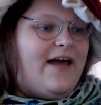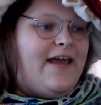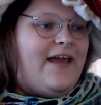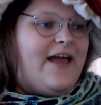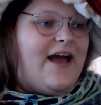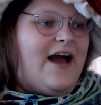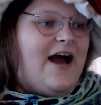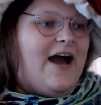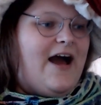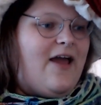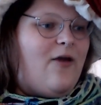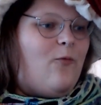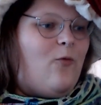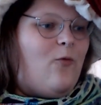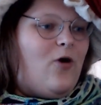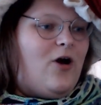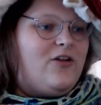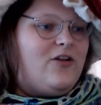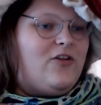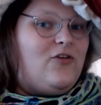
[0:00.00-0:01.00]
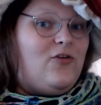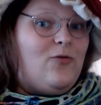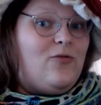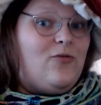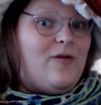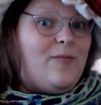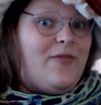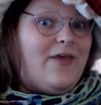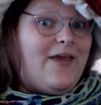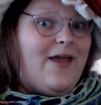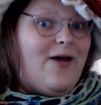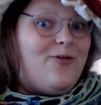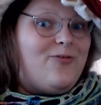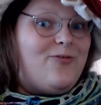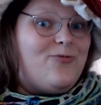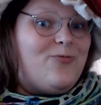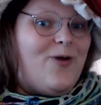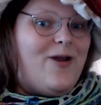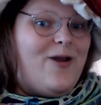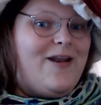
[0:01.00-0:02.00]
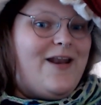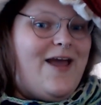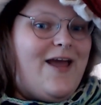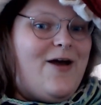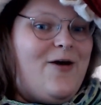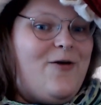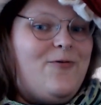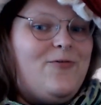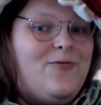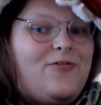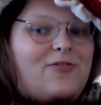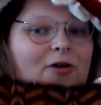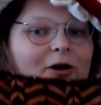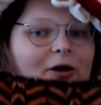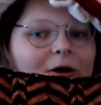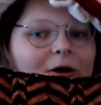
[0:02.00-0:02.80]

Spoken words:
I want to do something else right now. So